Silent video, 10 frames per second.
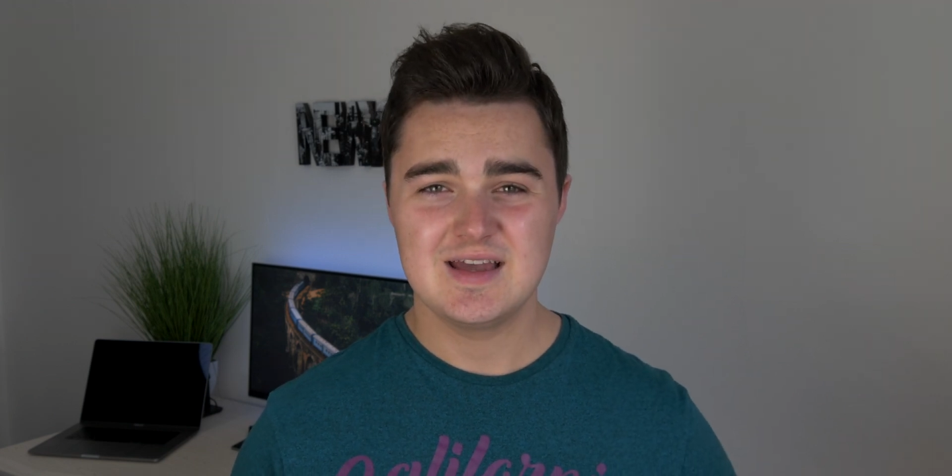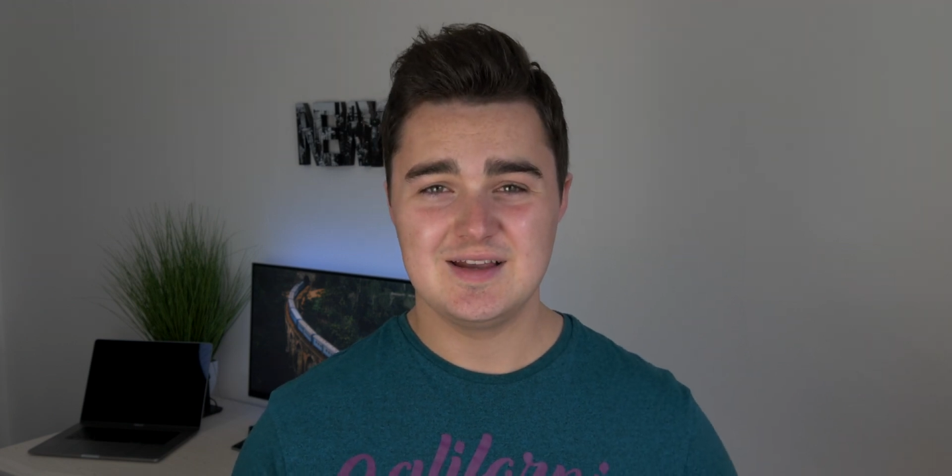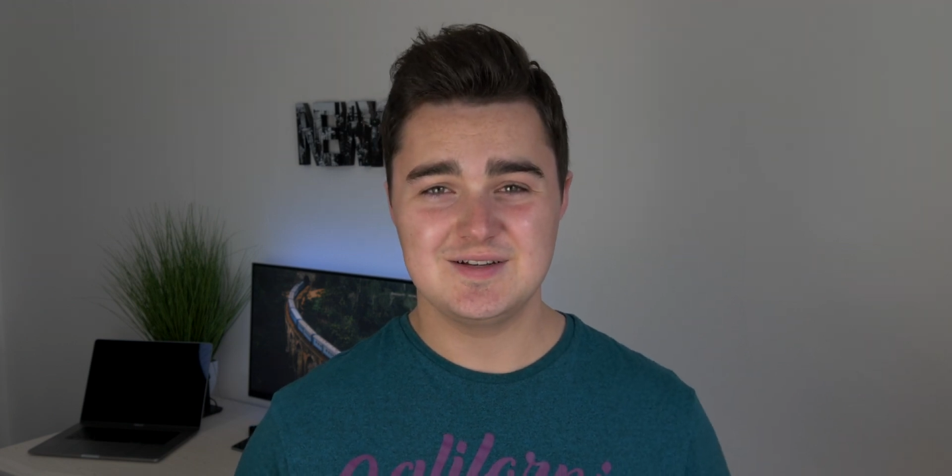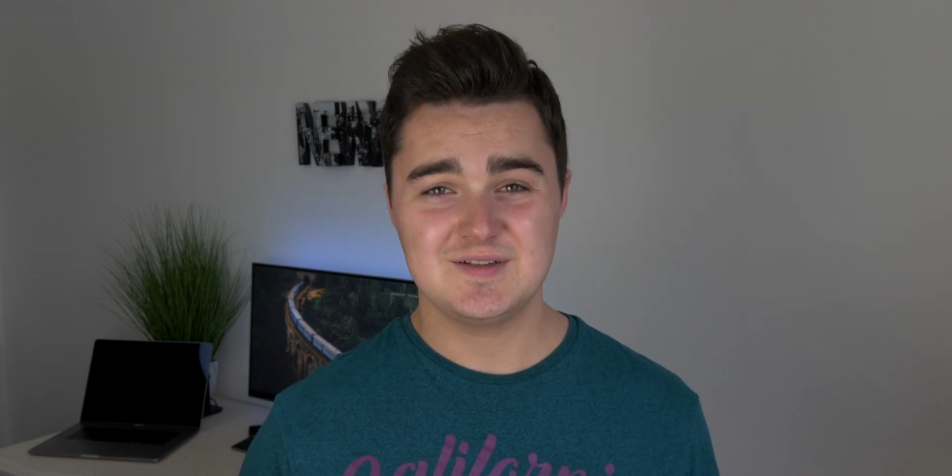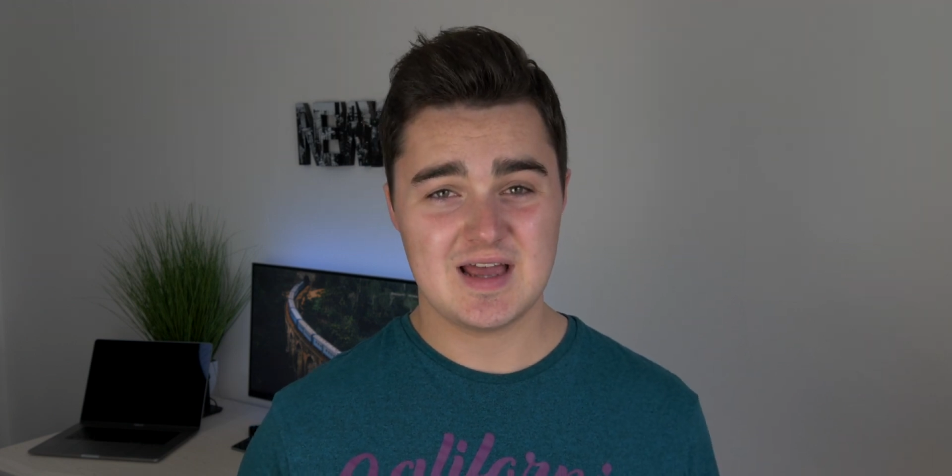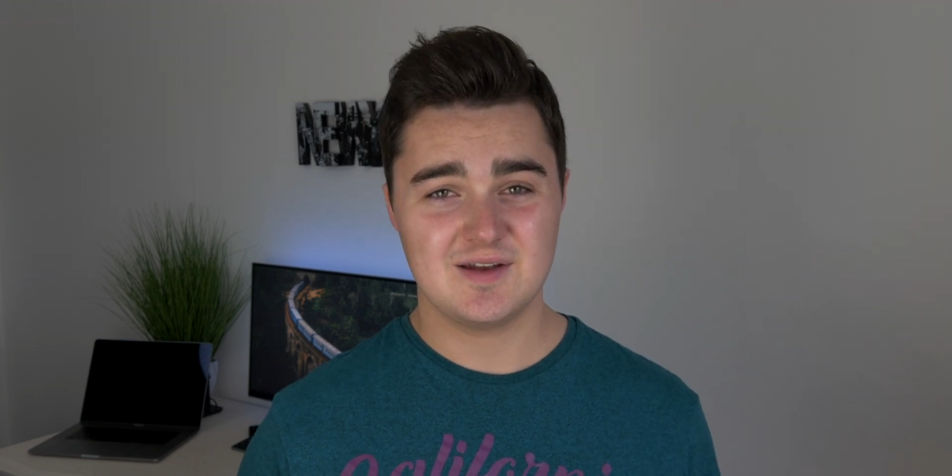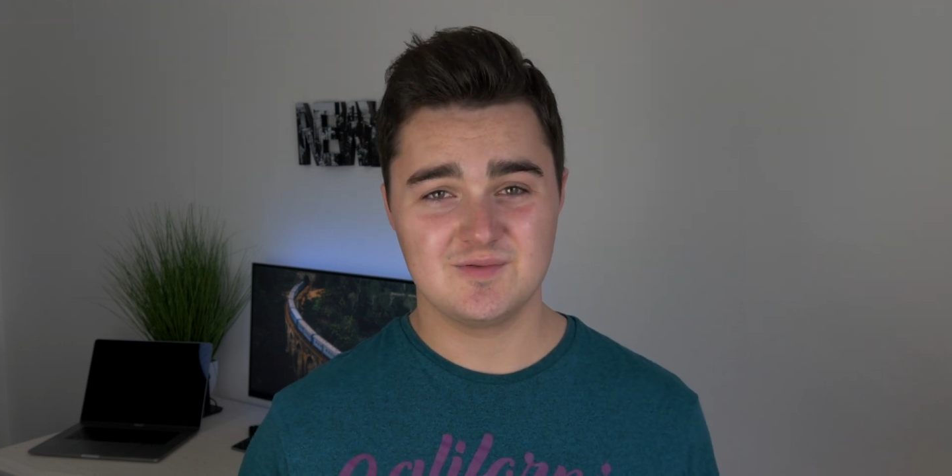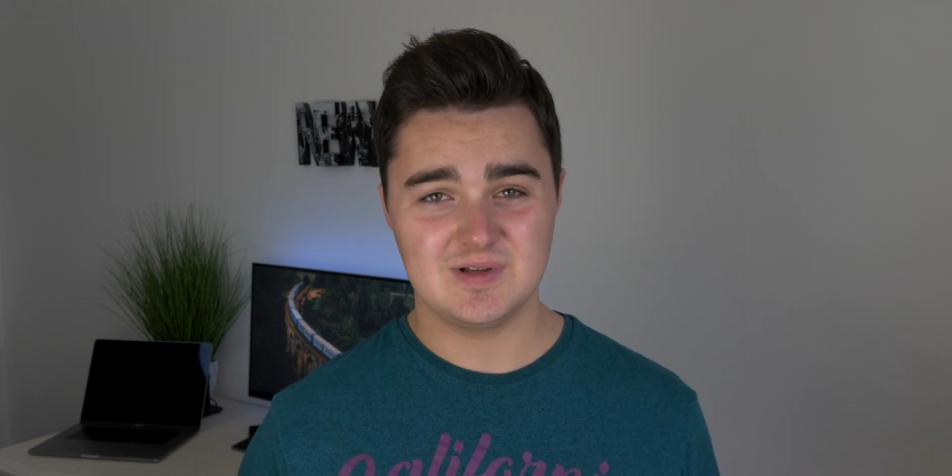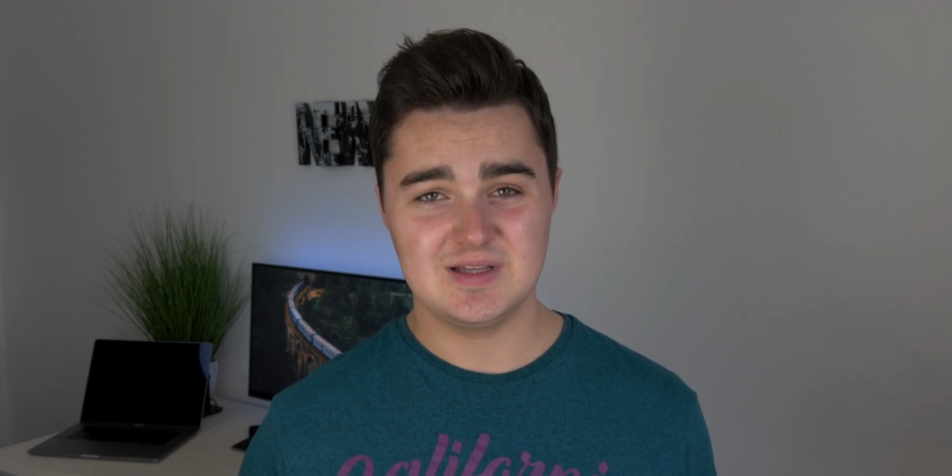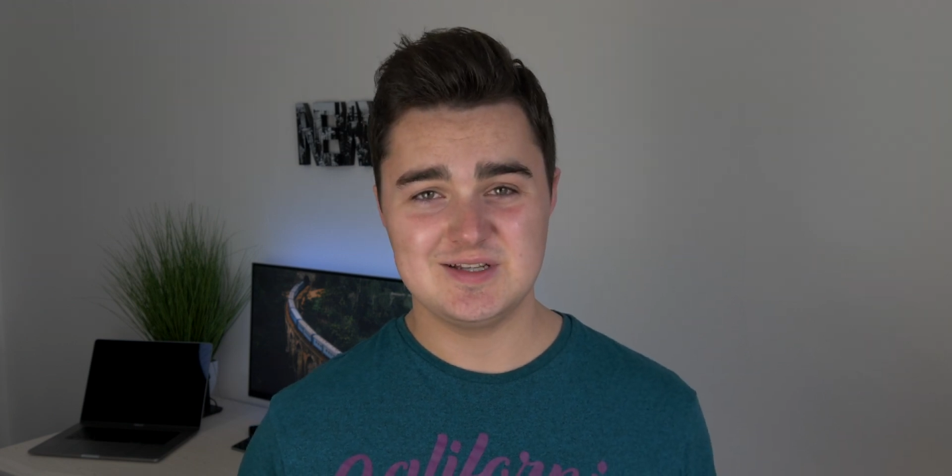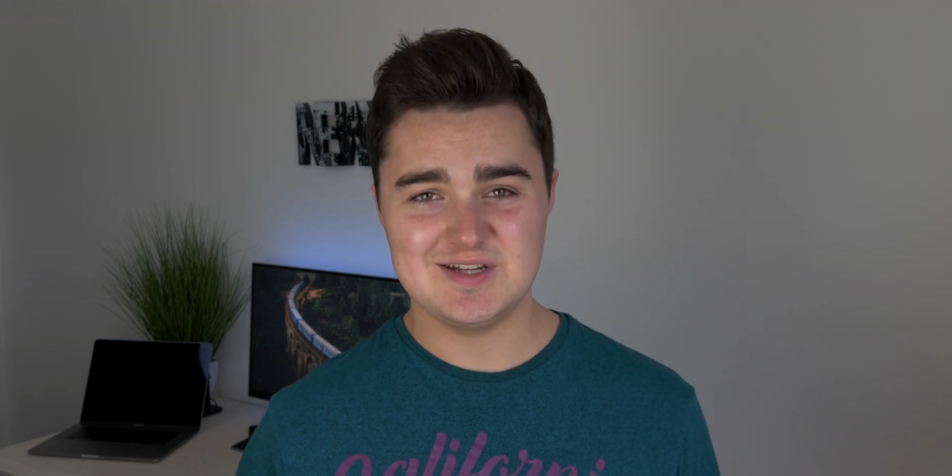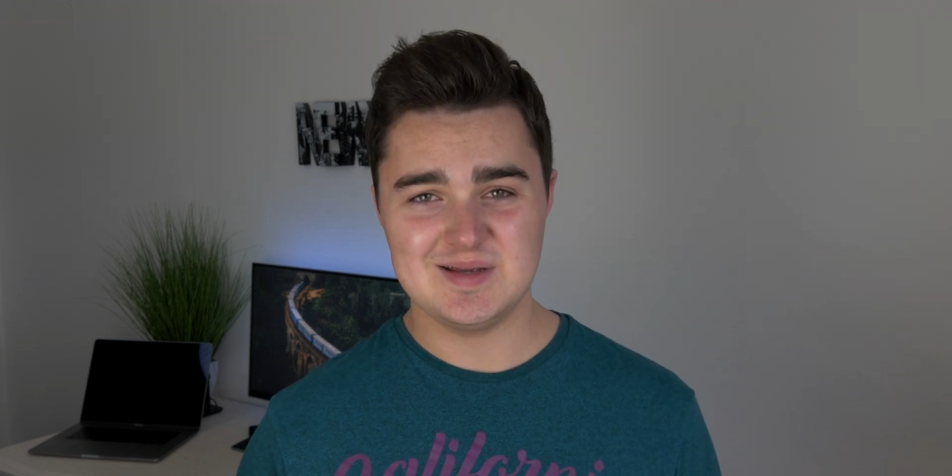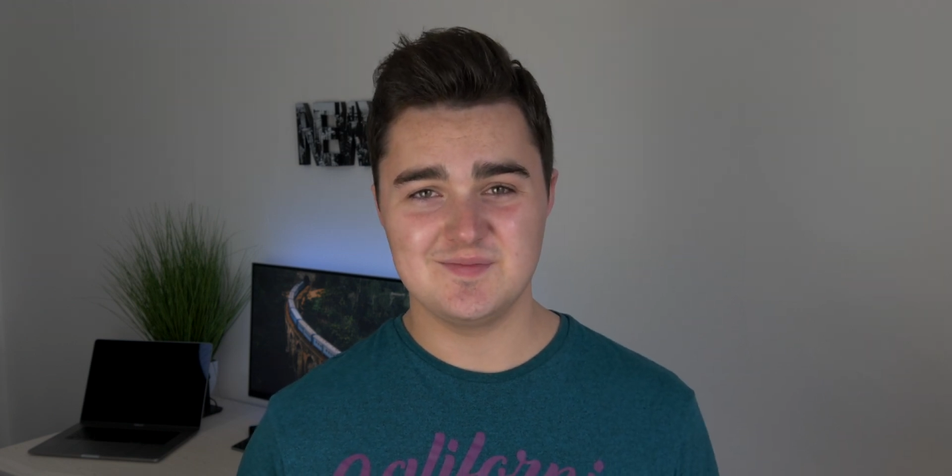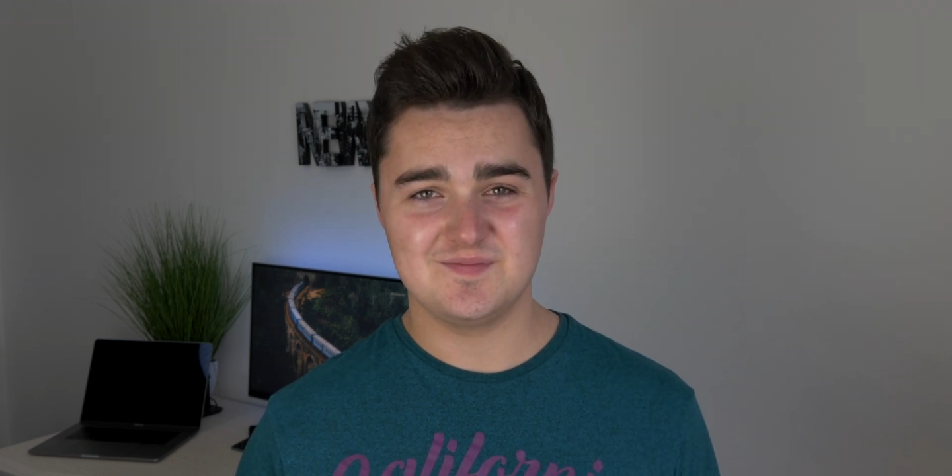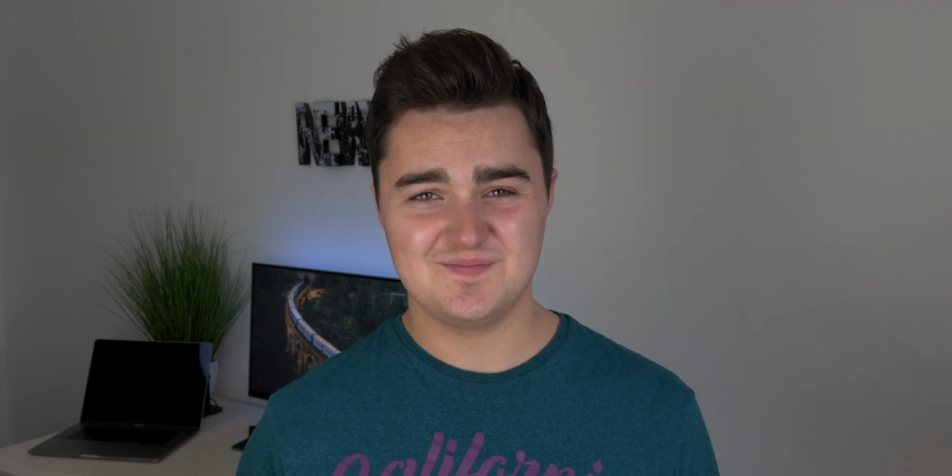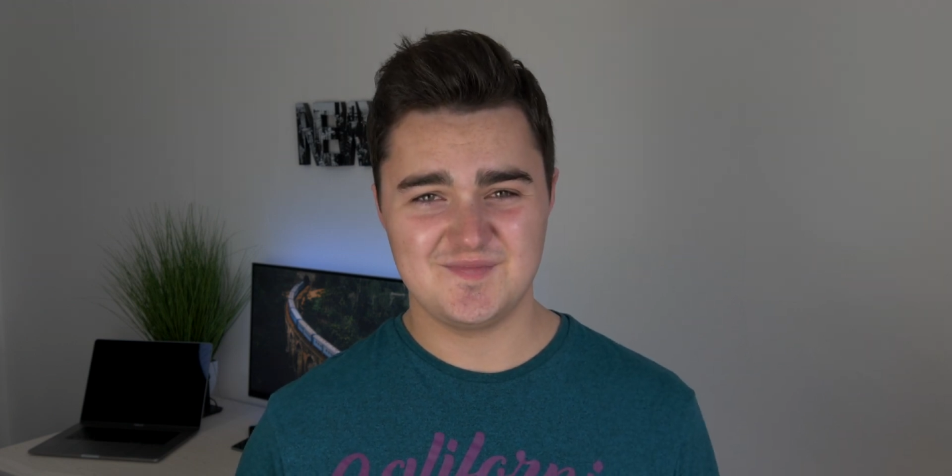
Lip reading: It just had a really cheap